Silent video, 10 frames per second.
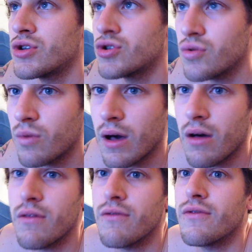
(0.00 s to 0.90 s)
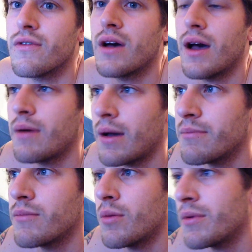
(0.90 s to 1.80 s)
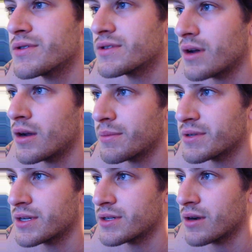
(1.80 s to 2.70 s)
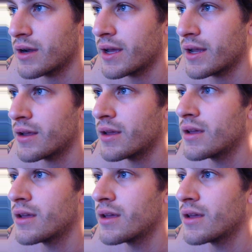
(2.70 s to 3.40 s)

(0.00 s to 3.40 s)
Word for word: 12. I'm, I'm almost 100% sure I had